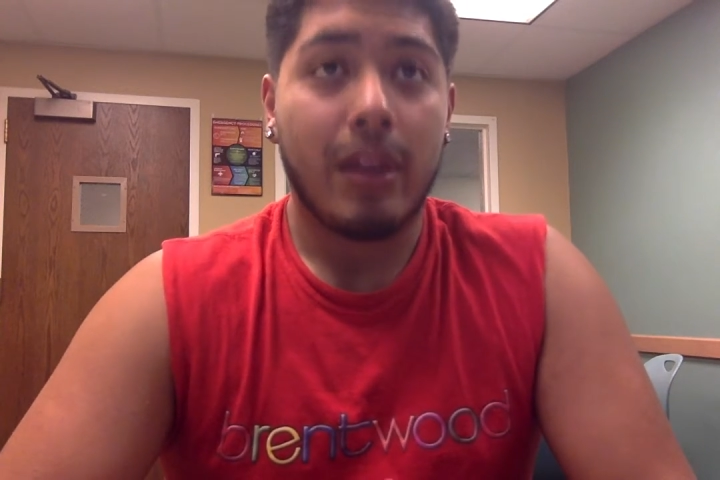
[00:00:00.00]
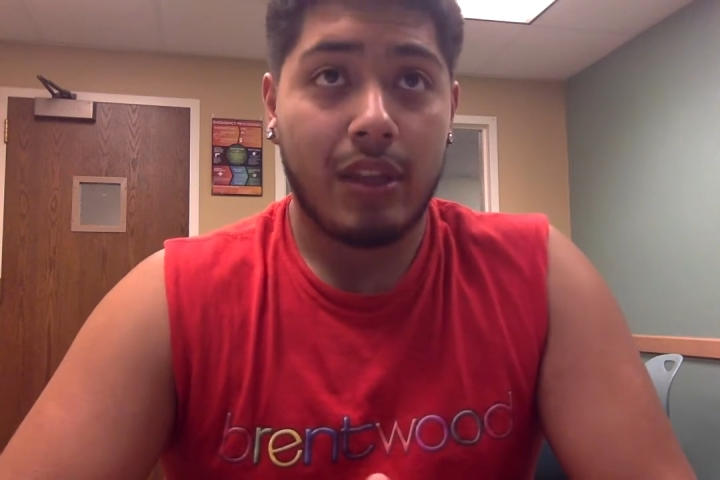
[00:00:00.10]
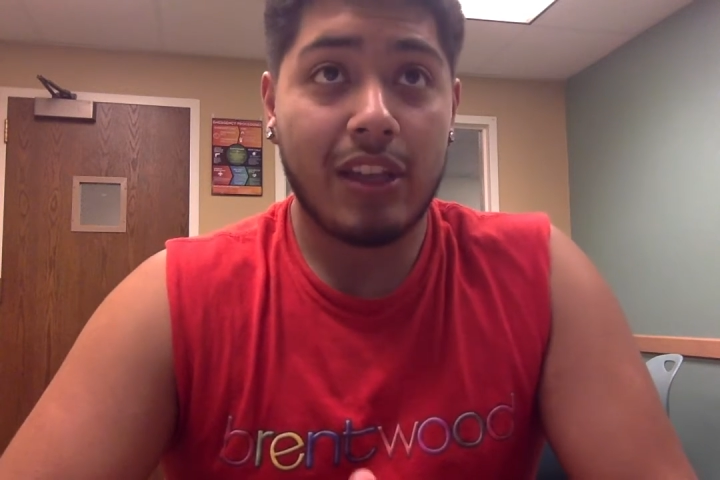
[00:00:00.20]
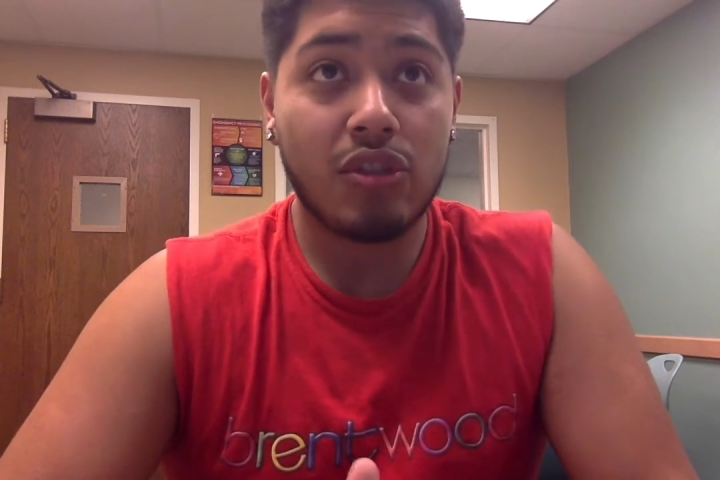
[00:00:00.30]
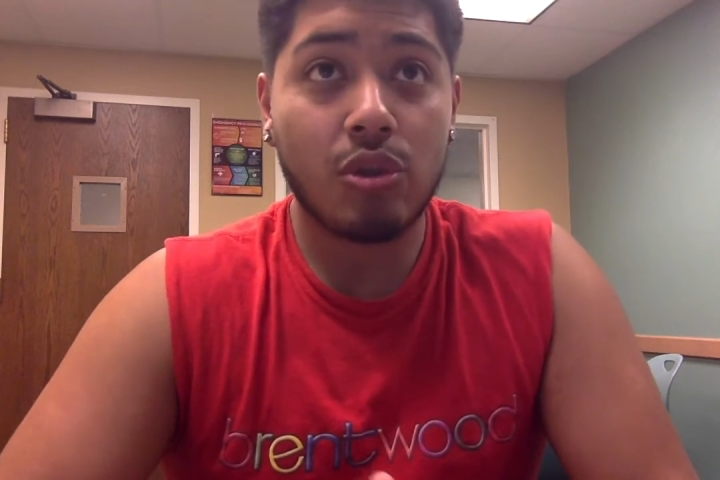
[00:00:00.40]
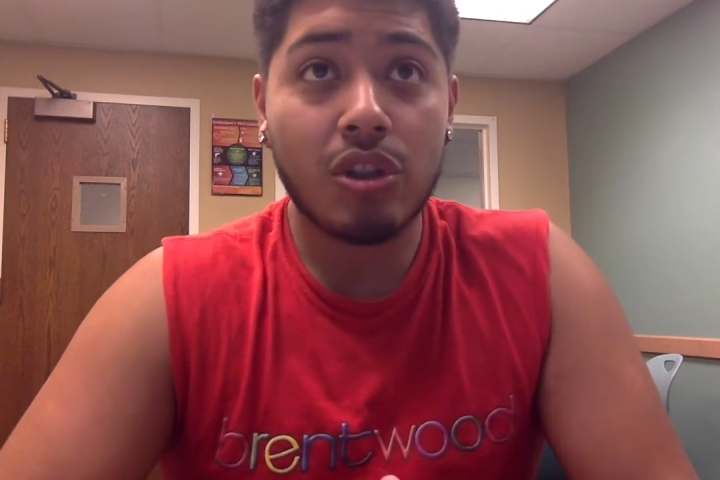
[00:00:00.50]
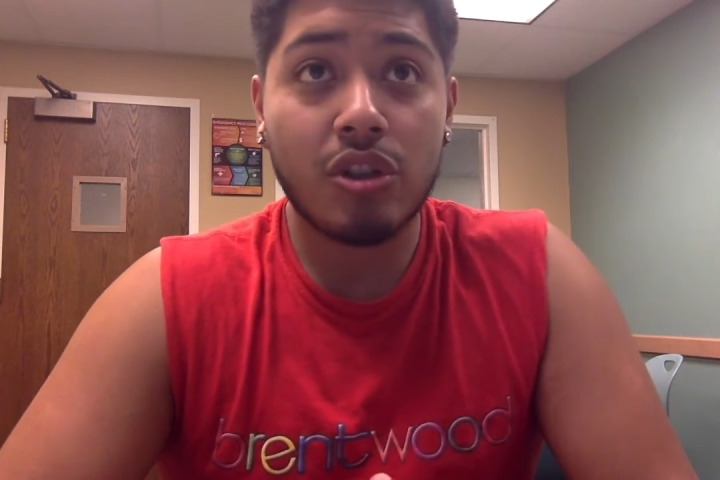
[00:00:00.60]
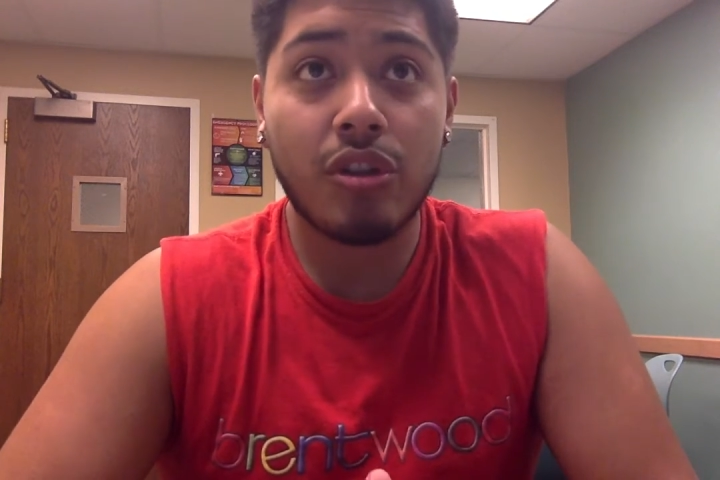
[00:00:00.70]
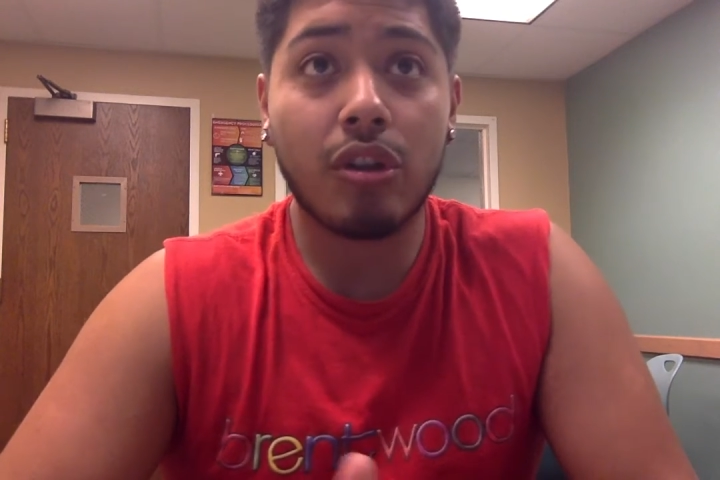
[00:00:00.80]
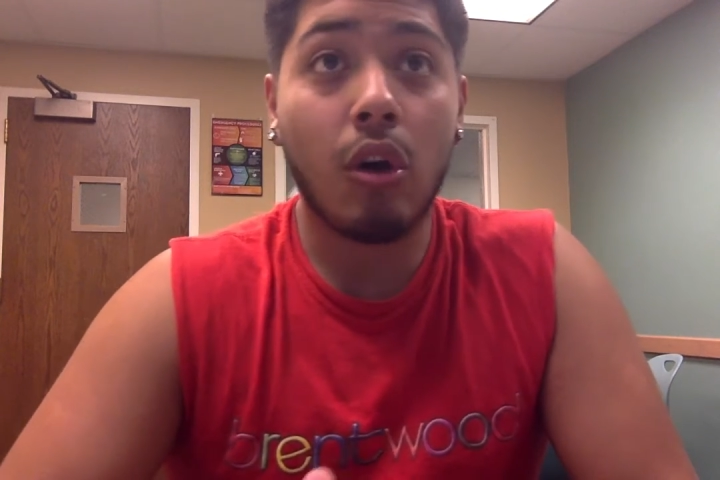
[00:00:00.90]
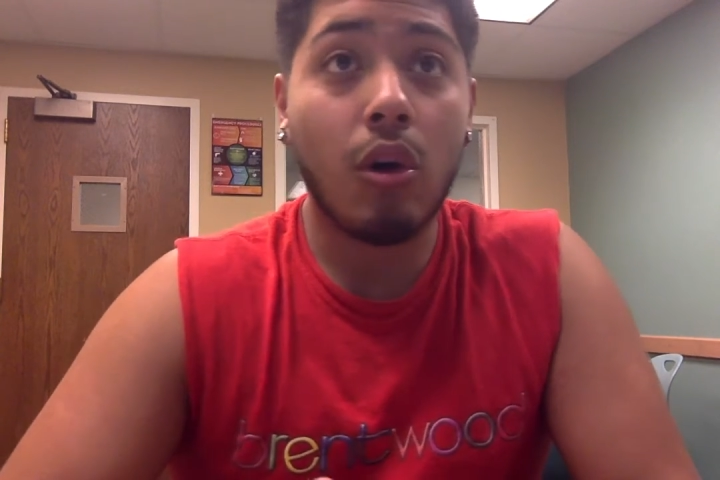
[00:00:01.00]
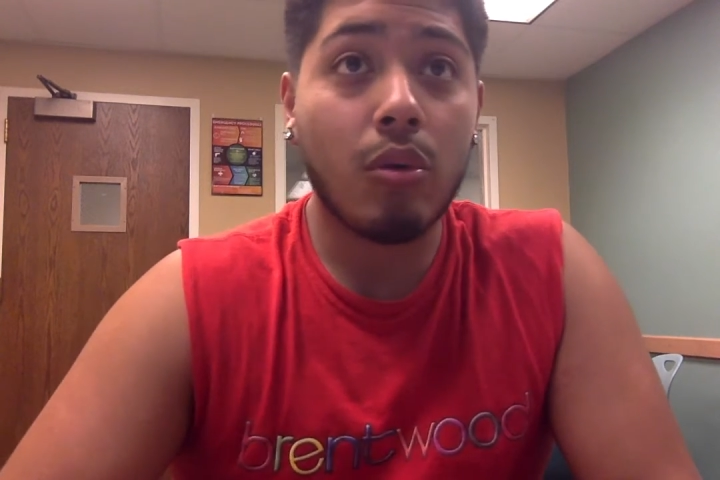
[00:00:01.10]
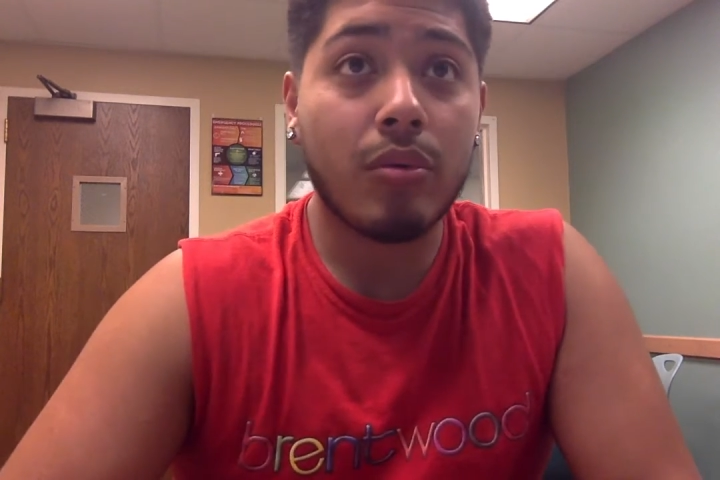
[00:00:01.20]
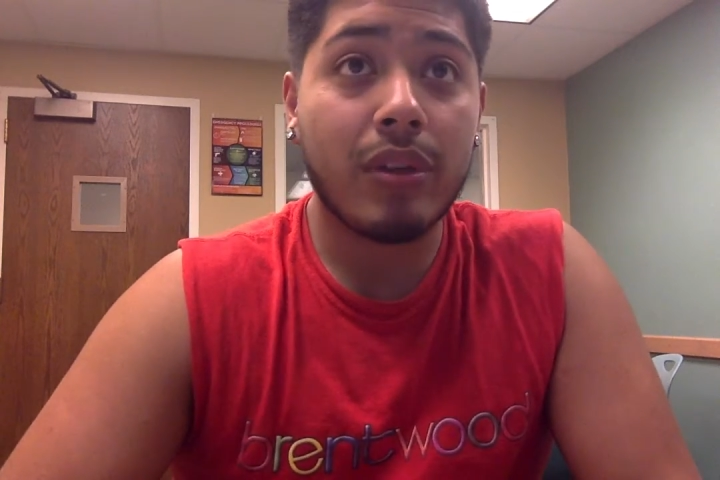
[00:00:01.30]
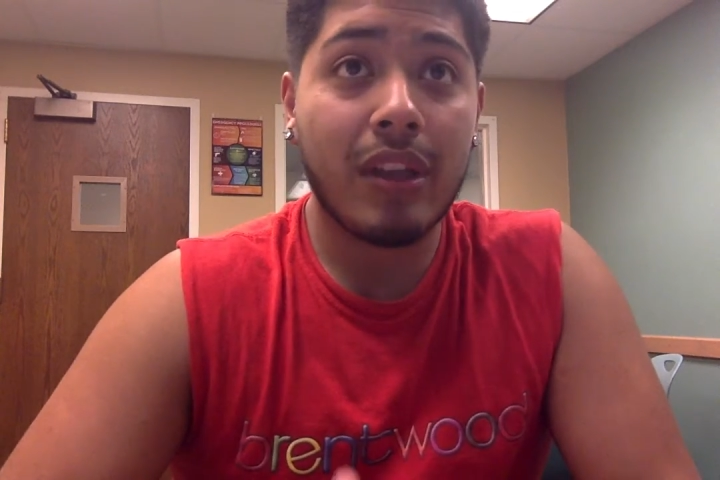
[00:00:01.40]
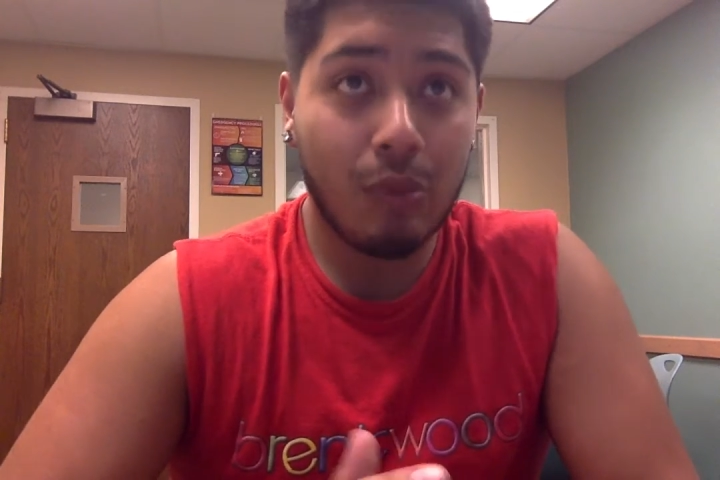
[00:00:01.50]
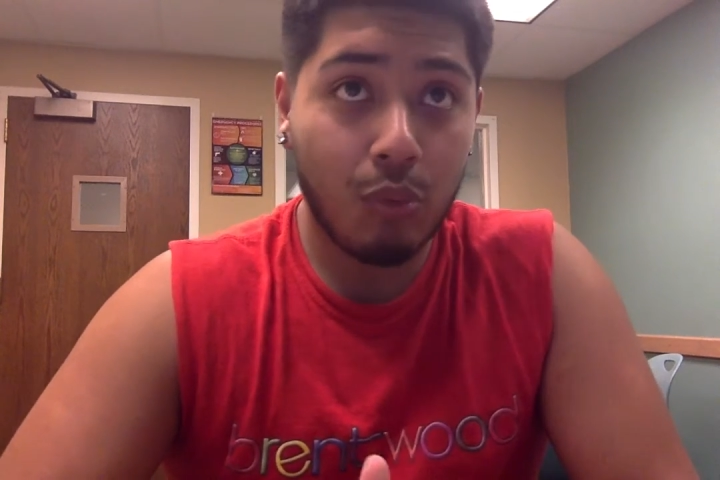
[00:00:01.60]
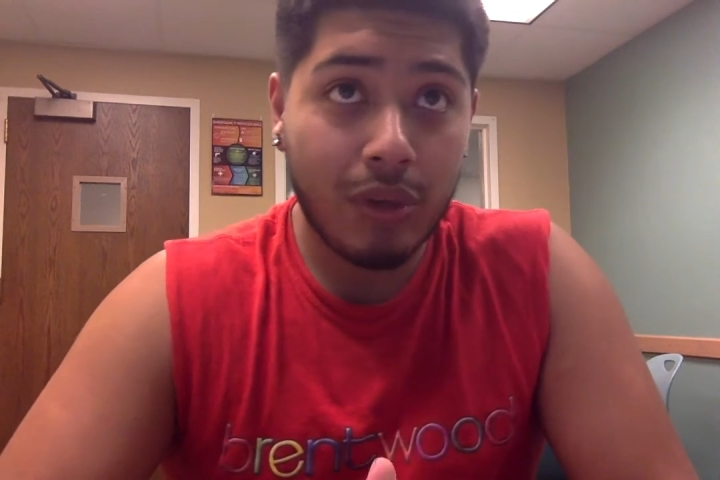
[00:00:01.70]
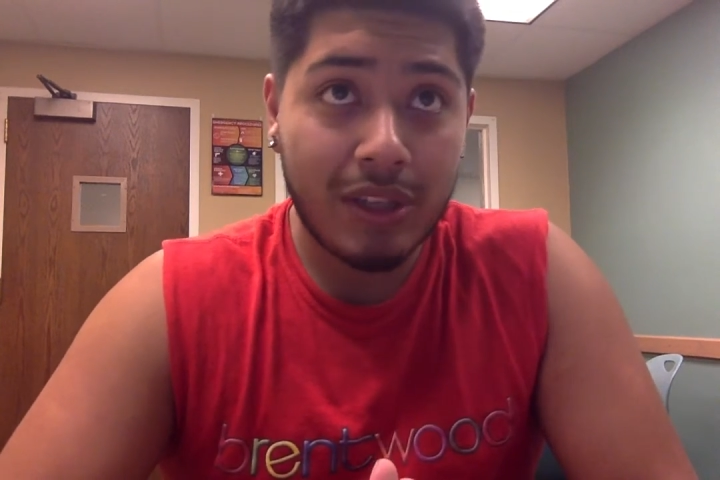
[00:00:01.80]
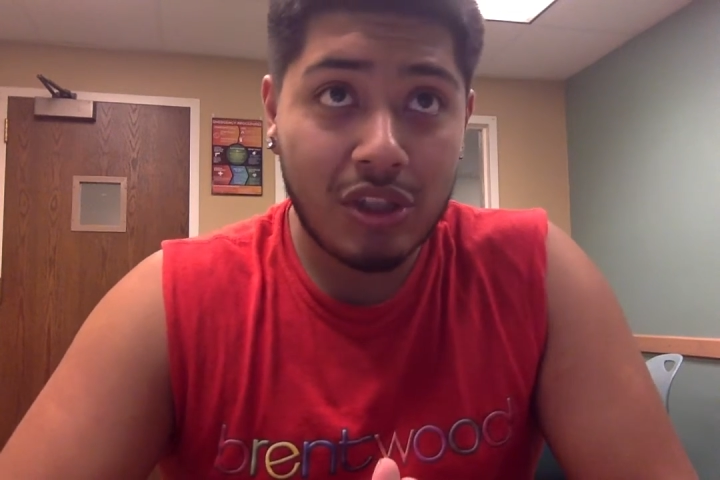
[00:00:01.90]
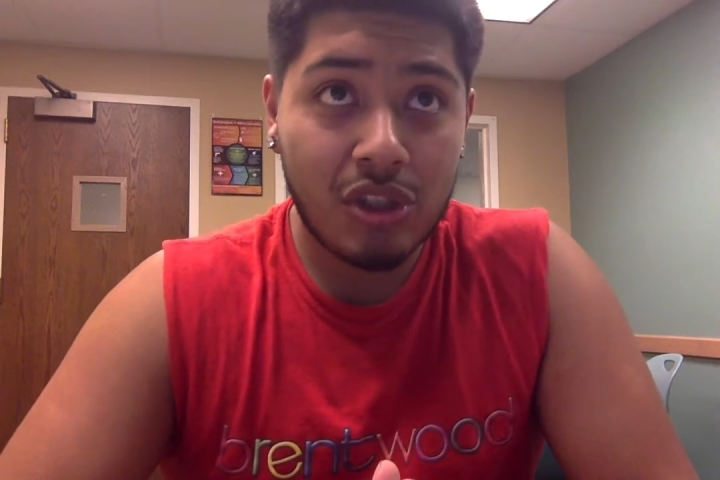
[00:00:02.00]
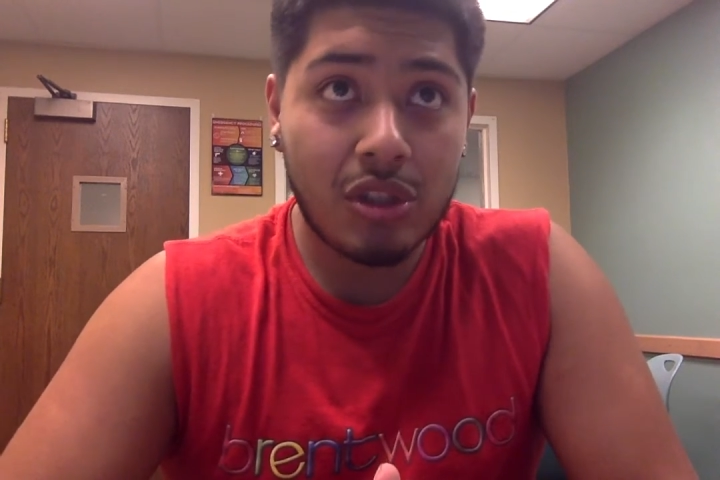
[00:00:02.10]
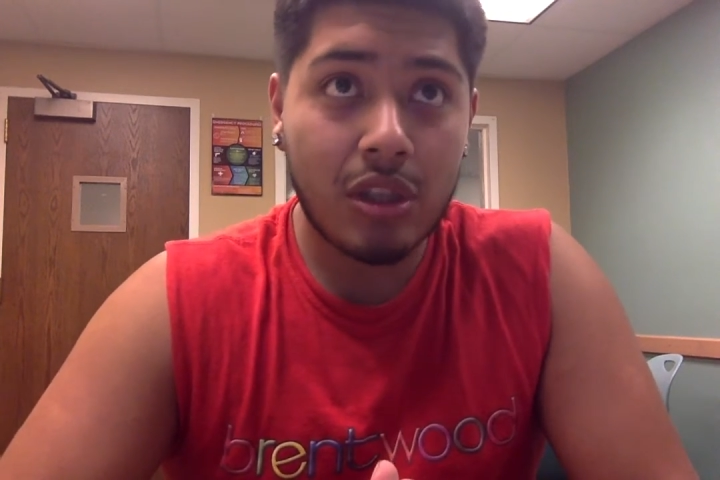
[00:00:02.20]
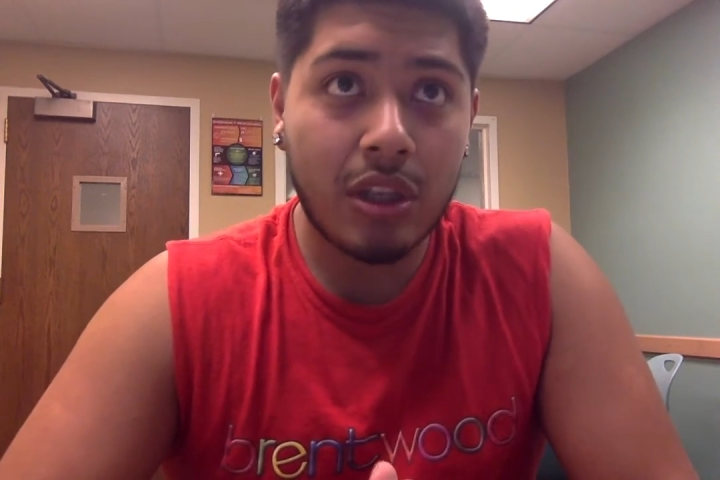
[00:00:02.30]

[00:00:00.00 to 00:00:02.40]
has structured the goal in which